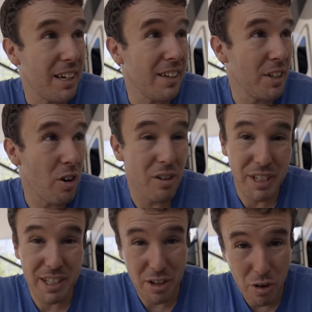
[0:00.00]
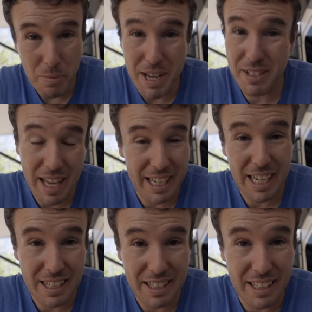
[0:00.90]
uh, the rv the home base that
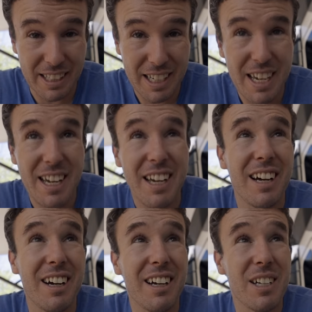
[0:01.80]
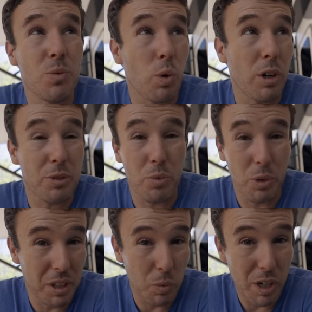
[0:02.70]
kind of thing uh, has worked
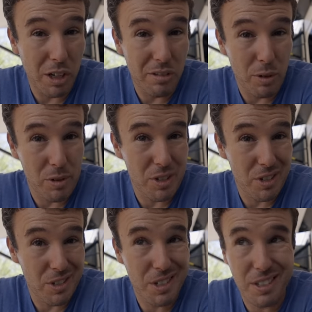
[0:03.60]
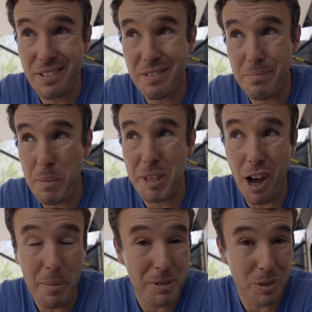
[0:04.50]
really well versus maybe the
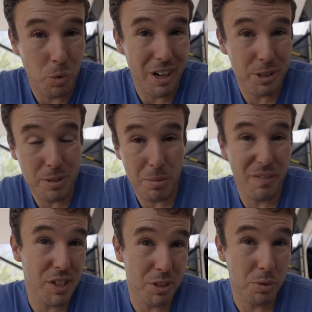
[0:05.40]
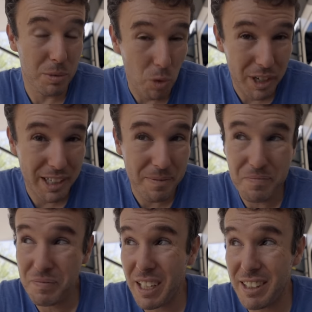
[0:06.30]
opposite where i do something physical in the morning
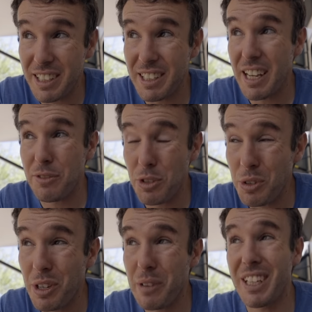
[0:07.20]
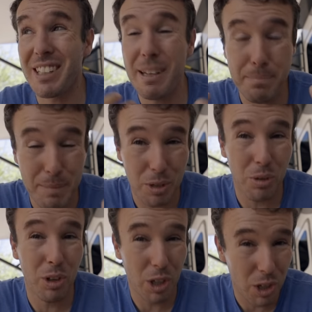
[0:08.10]
and then in the afternoon i've got that
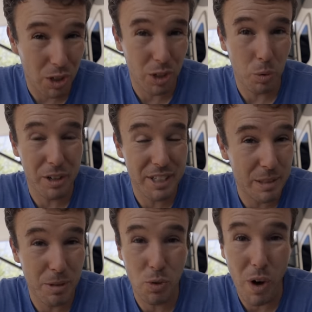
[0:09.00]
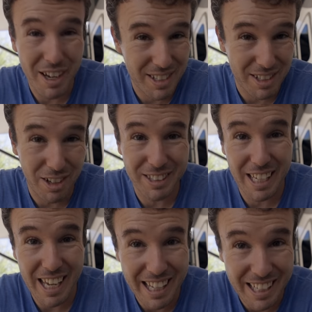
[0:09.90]
mental lull where it takes me twice as long
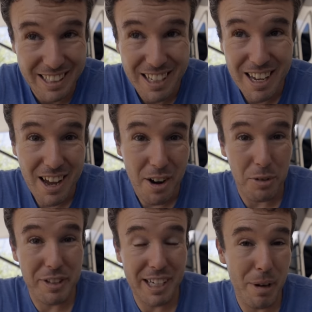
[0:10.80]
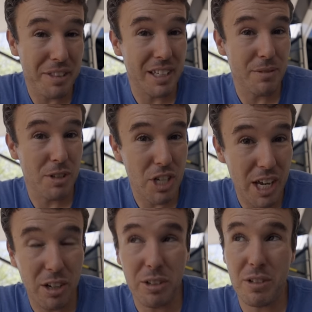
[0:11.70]
to edit or think about things for the
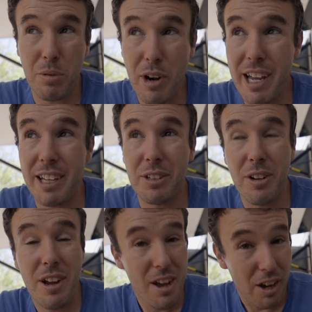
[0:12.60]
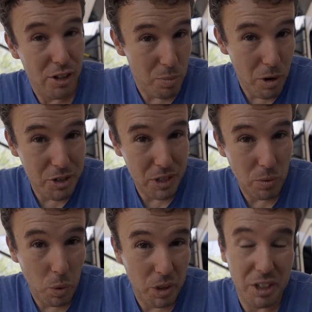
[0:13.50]
channel or the brand or other projects
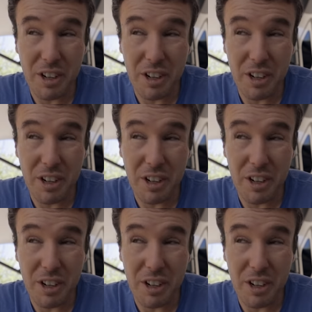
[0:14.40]
we're working